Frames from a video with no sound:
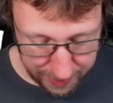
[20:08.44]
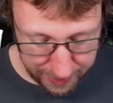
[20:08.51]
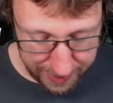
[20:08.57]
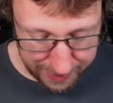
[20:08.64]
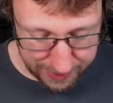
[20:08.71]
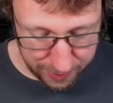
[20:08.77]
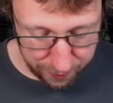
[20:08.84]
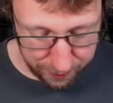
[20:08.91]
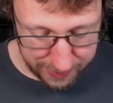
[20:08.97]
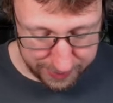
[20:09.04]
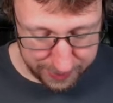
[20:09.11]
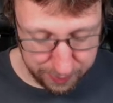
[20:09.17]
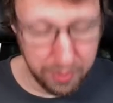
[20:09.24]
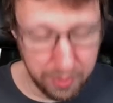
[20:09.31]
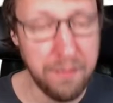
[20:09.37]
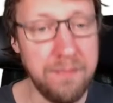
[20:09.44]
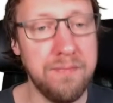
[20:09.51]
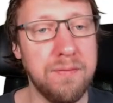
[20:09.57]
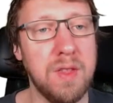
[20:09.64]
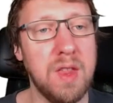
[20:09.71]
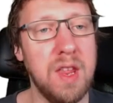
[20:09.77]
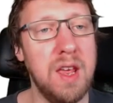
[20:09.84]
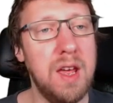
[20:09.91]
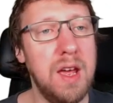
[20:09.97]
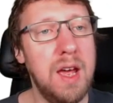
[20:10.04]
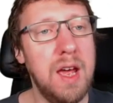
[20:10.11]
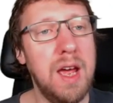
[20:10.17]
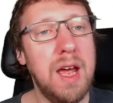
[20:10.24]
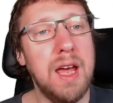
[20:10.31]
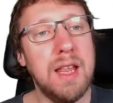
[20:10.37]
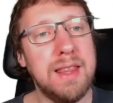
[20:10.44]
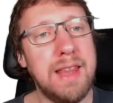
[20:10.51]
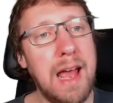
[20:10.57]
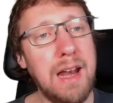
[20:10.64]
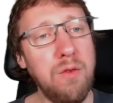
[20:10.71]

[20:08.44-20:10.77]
ES of n0, then